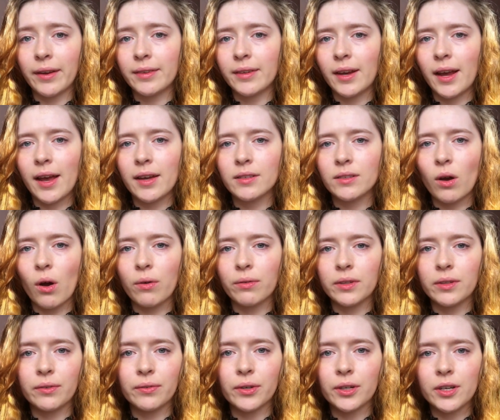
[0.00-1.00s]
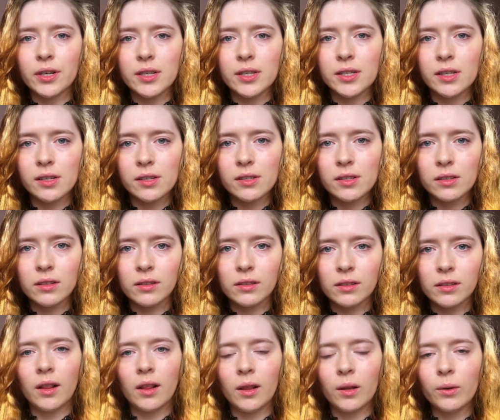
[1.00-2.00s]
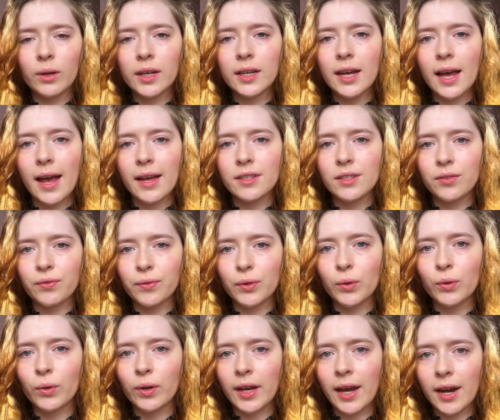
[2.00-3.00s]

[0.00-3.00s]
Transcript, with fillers: by the end of the first season, looking at a few